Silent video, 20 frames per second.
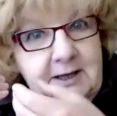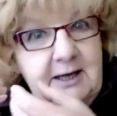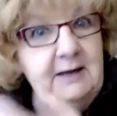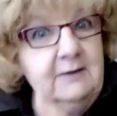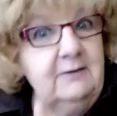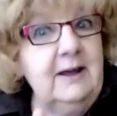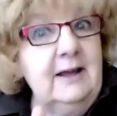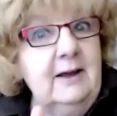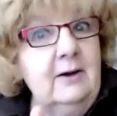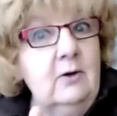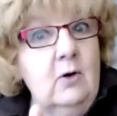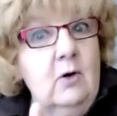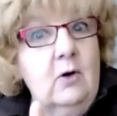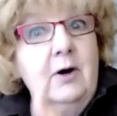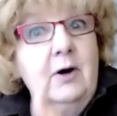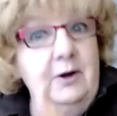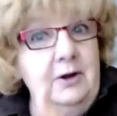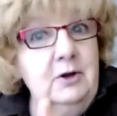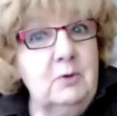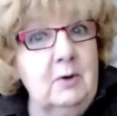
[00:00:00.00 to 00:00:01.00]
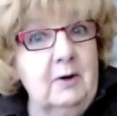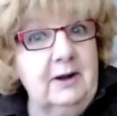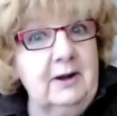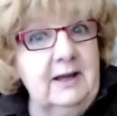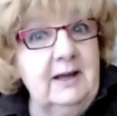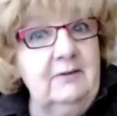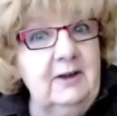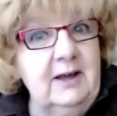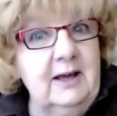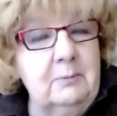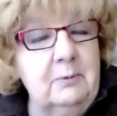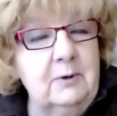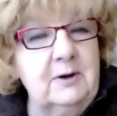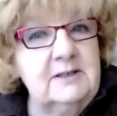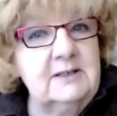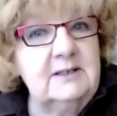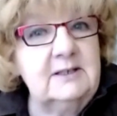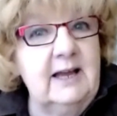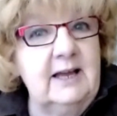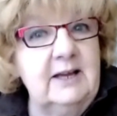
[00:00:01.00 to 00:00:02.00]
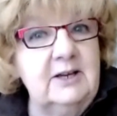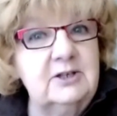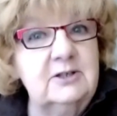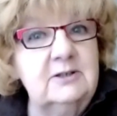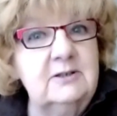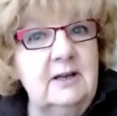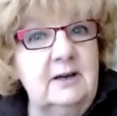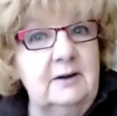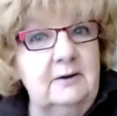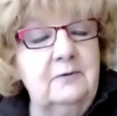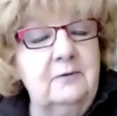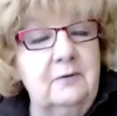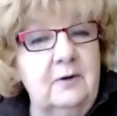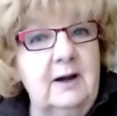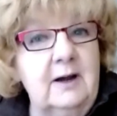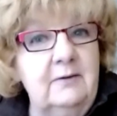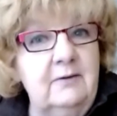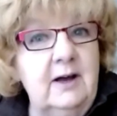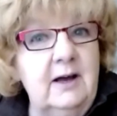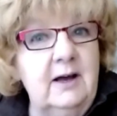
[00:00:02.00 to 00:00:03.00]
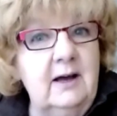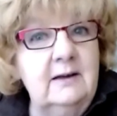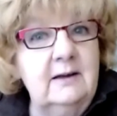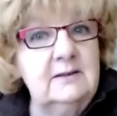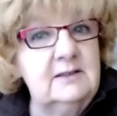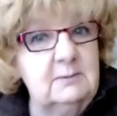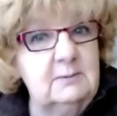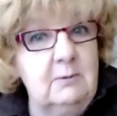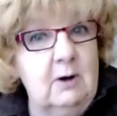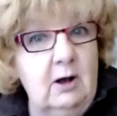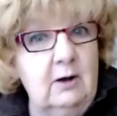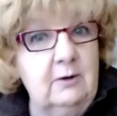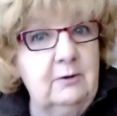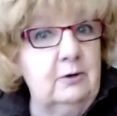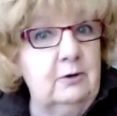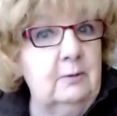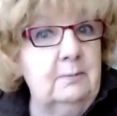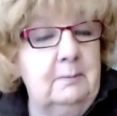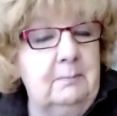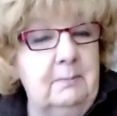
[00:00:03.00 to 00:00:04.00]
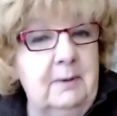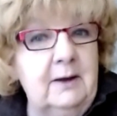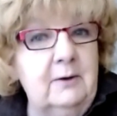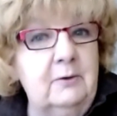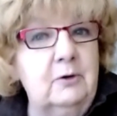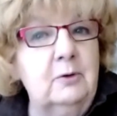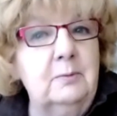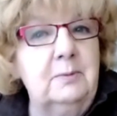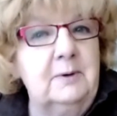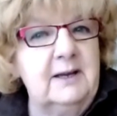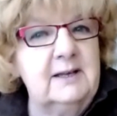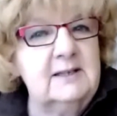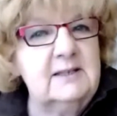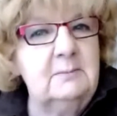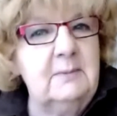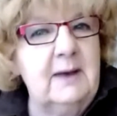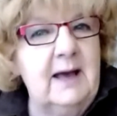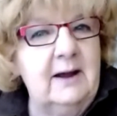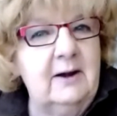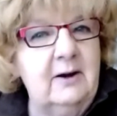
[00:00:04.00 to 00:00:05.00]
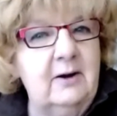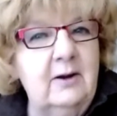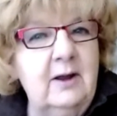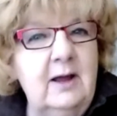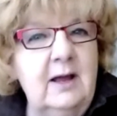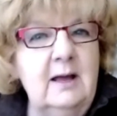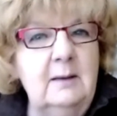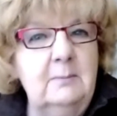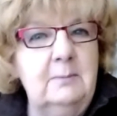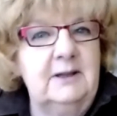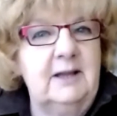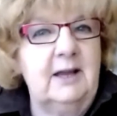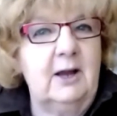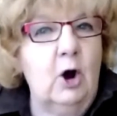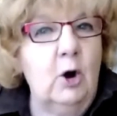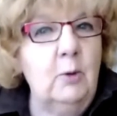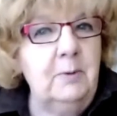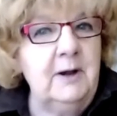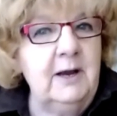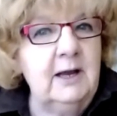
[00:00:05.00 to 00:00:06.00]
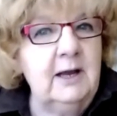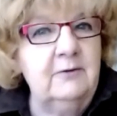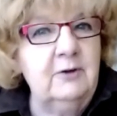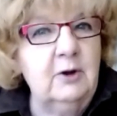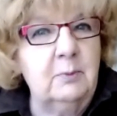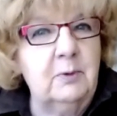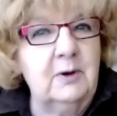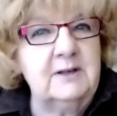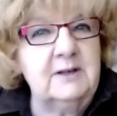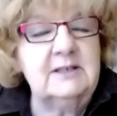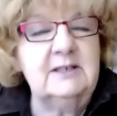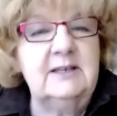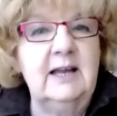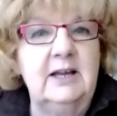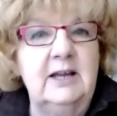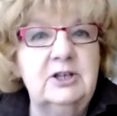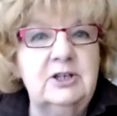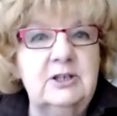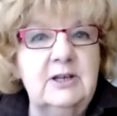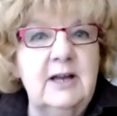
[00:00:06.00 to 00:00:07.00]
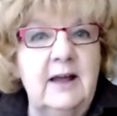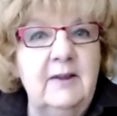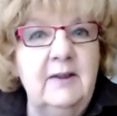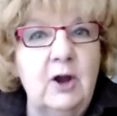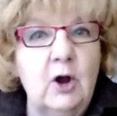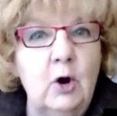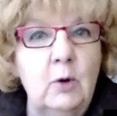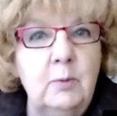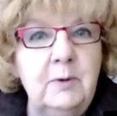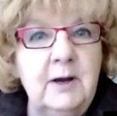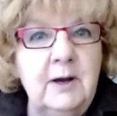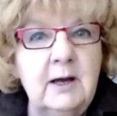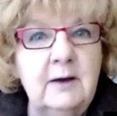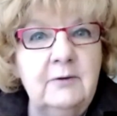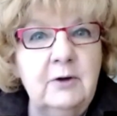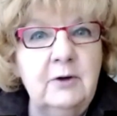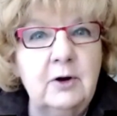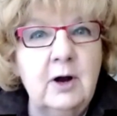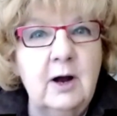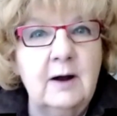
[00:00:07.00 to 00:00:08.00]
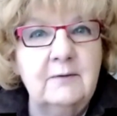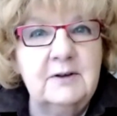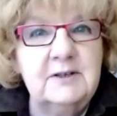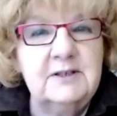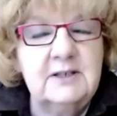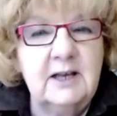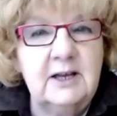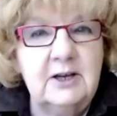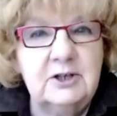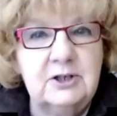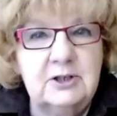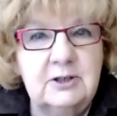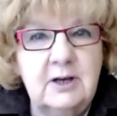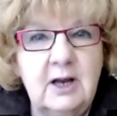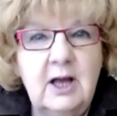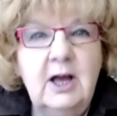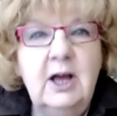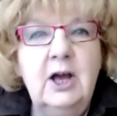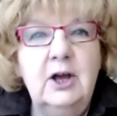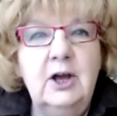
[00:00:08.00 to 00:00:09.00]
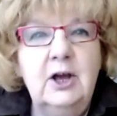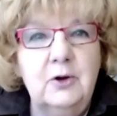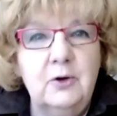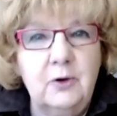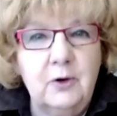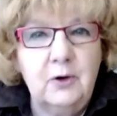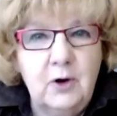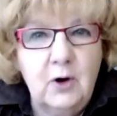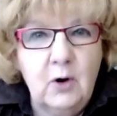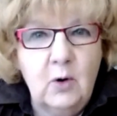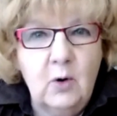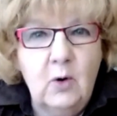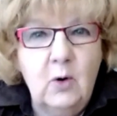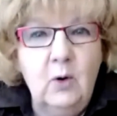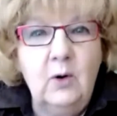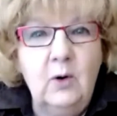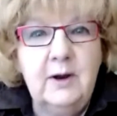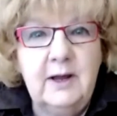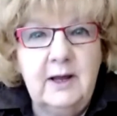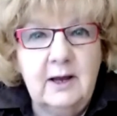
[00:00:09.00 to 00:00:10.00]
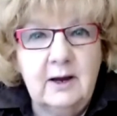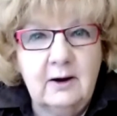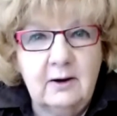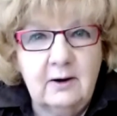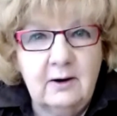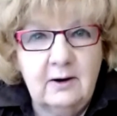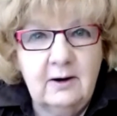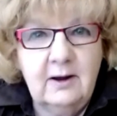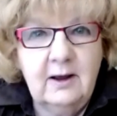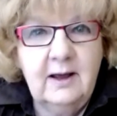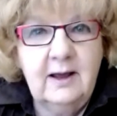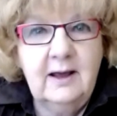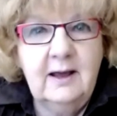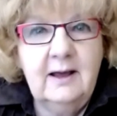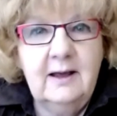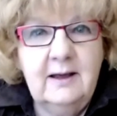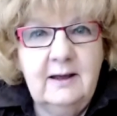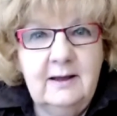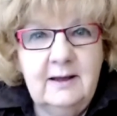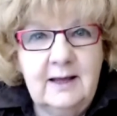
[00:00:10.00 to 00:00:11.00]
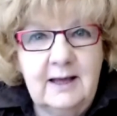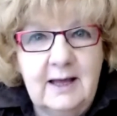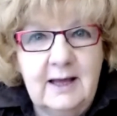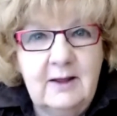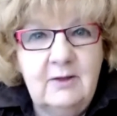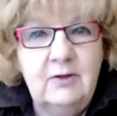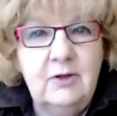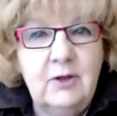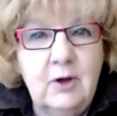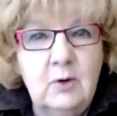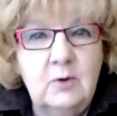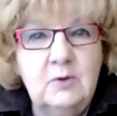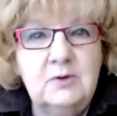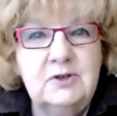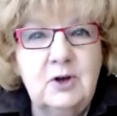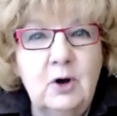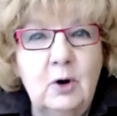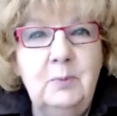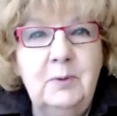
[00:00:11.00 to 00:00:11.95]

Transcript: giving a presentation in front of a small group, a big group, it doesn't matter. But the opening of your presentation and the opening of your conversation, your goal here in those